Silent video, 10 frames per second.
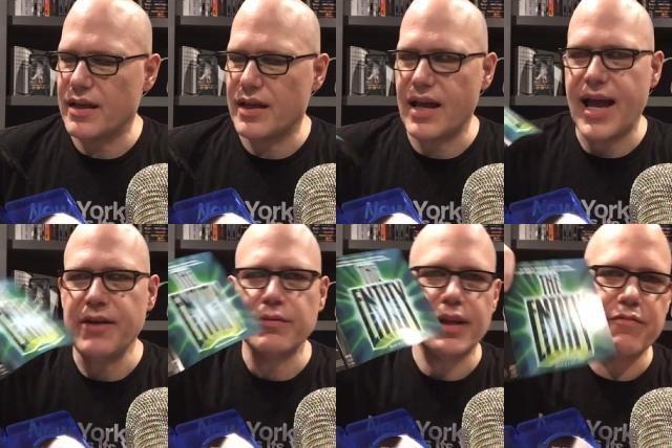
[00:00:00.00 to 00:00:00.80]
I
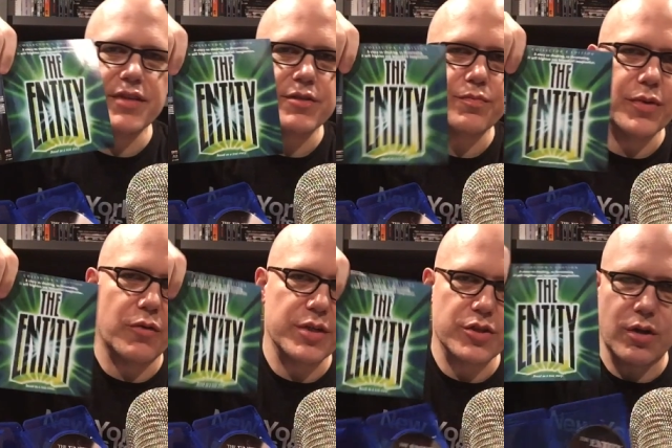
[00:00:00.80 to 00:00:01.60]
don't love this
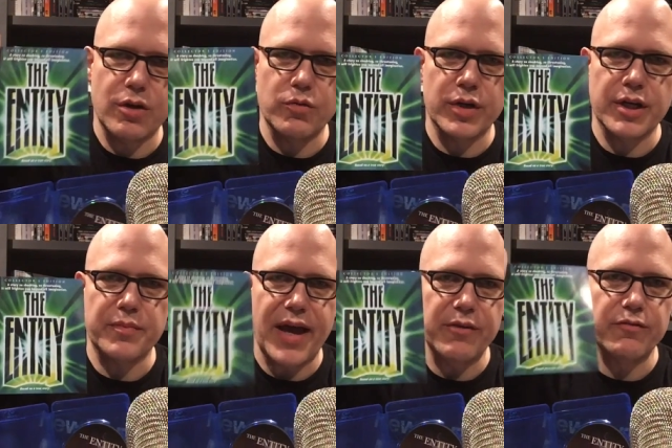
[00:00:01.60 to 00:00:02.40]
original artwork.
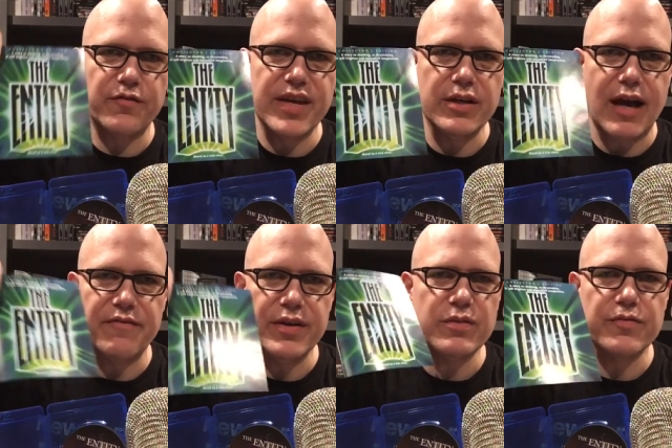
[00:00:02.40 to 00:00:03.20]
I don't feel, I
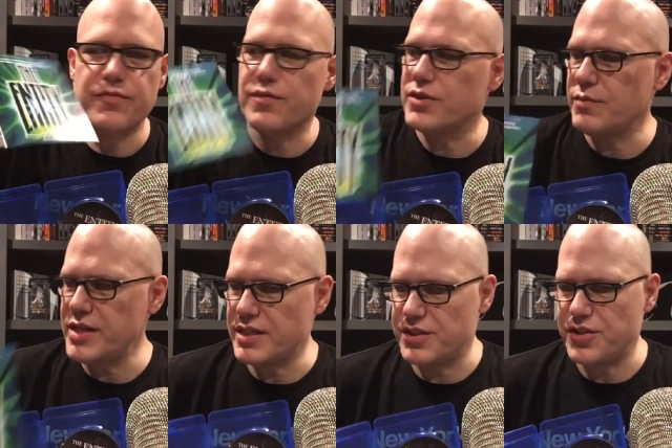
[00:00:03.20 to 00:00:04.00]
feel for some
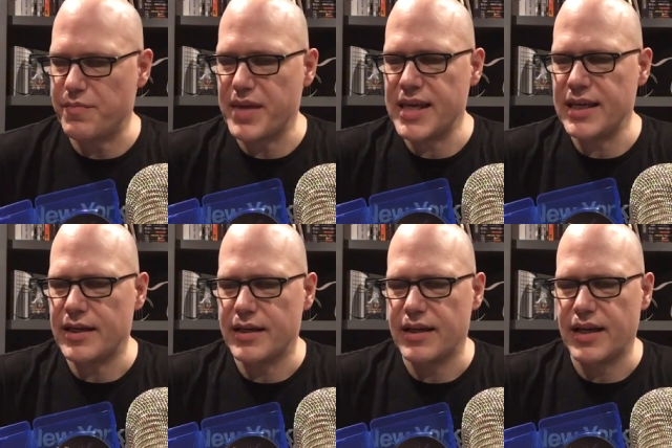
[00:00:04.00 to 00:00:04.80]
reason to me,
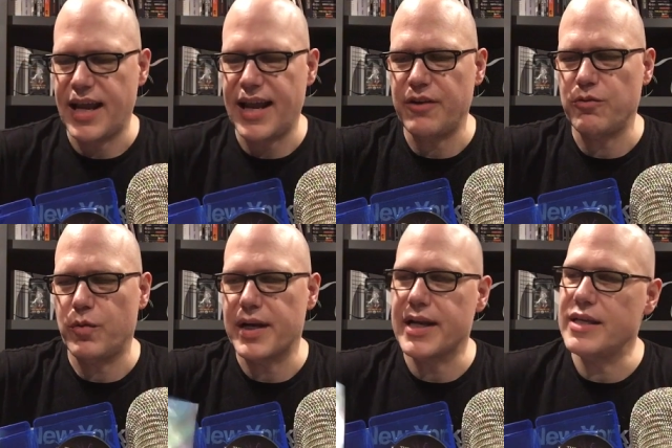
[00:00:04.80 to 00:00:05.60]
and I don't know
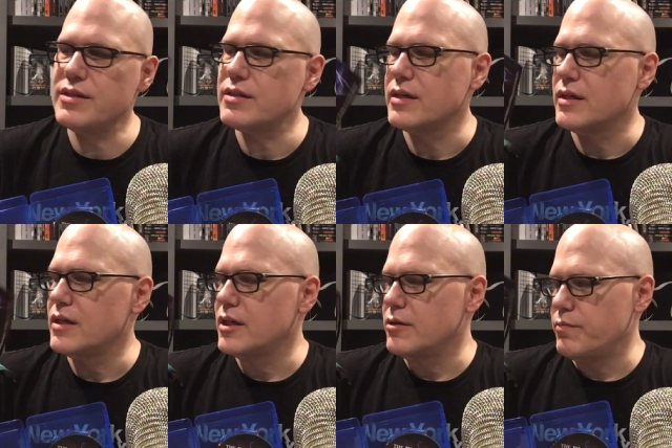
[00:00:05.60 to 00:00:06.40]
what it is,
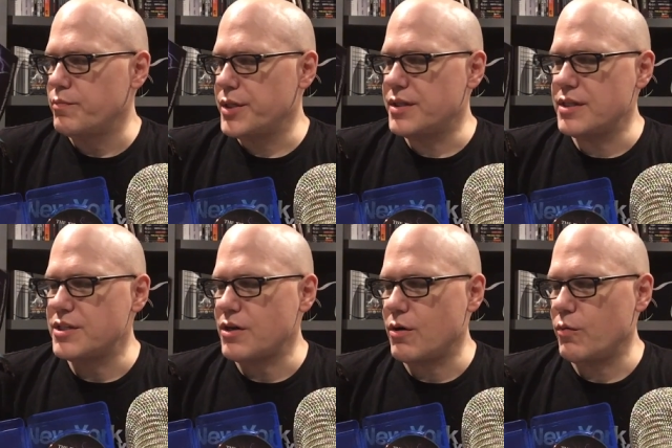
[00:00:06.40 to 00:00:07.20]
but
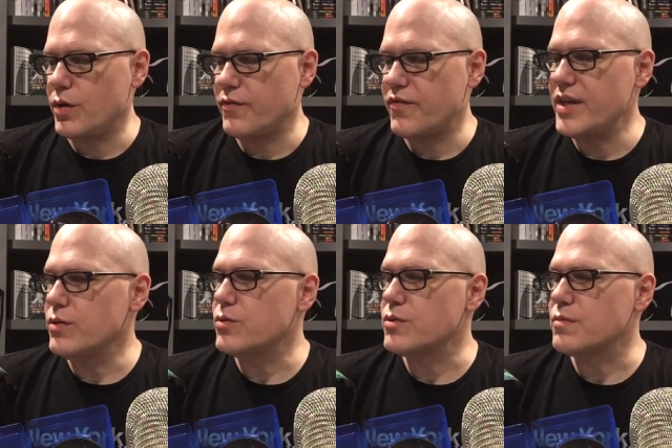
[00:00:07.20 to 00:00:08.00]
this artwork
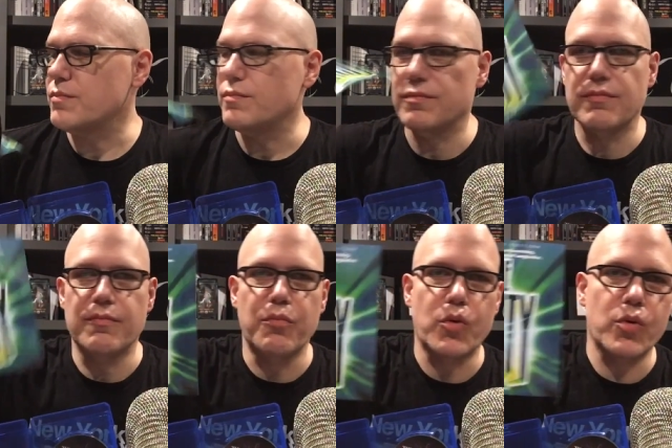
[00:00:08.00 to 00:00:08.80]
feels
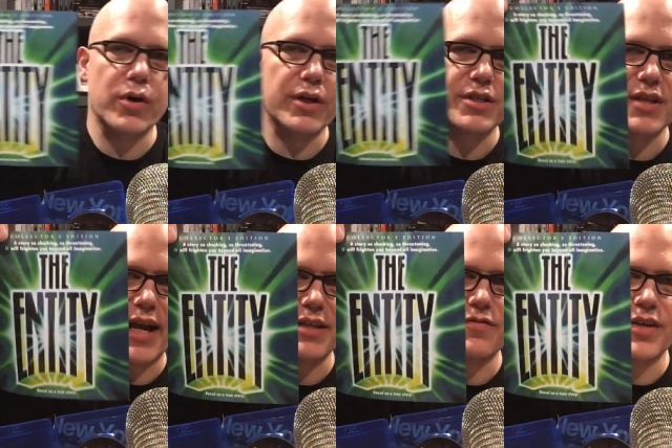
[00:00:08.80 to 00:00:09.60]
more
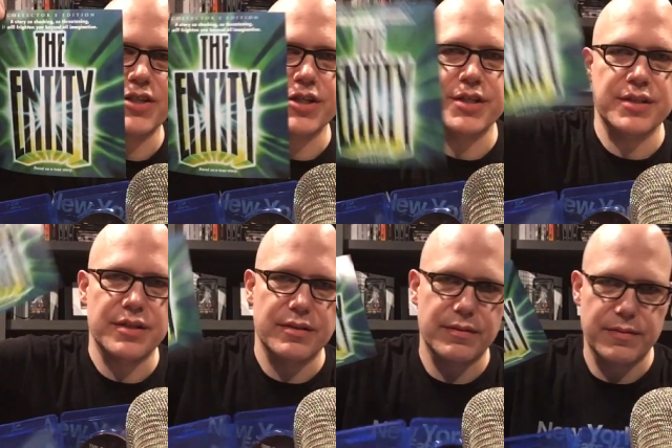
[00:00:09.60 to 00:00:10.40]
science fiction
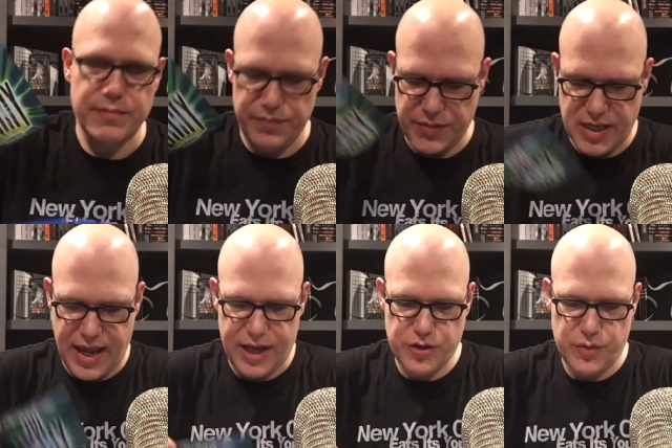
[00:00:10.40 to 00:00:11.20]
than
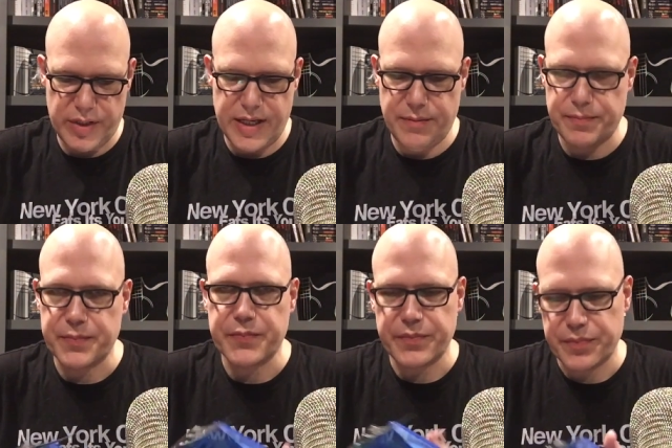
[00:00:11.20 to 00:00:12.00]
actually
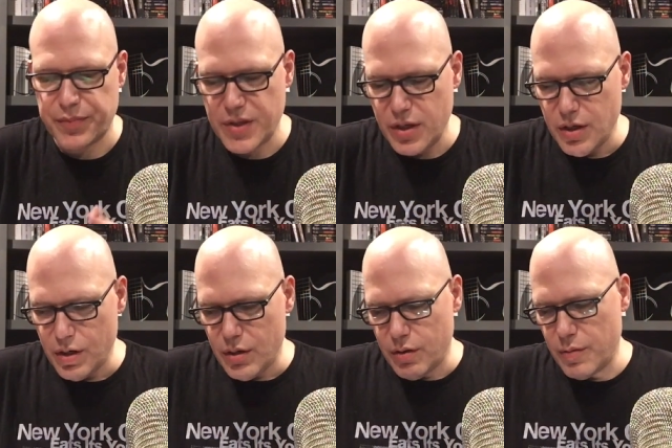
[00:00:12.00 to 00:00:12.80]

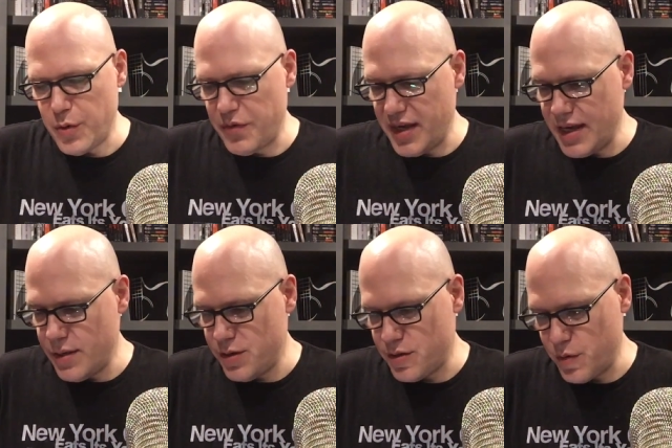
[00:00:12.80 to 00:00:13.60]
the movie
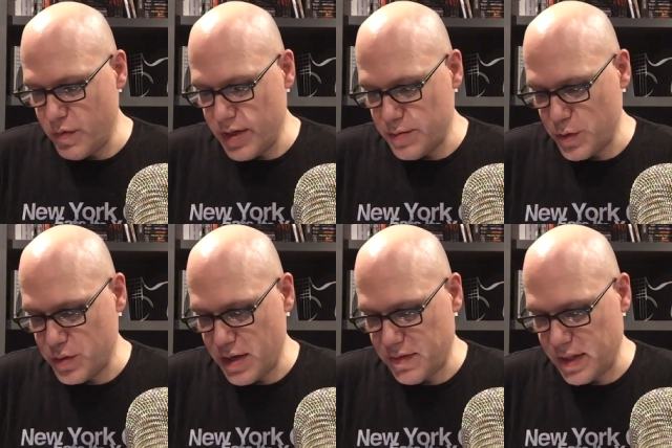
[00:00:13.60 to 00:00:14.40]
is. The movie is most
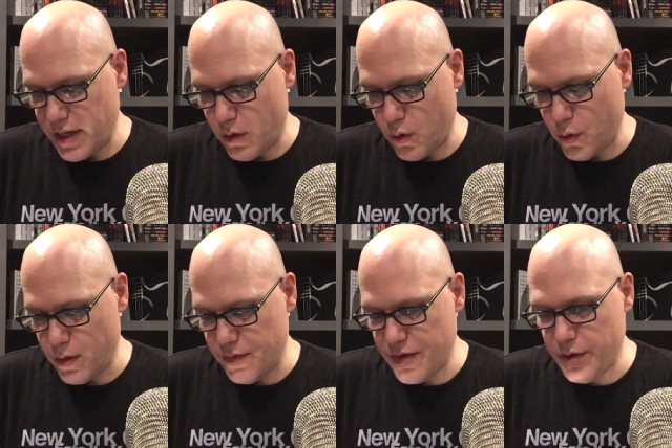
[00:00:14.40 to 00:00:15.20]
definitely a horror
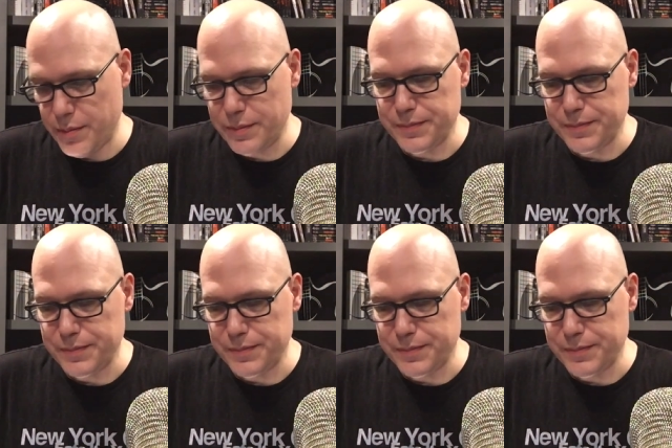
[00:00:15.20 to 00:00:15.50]
film.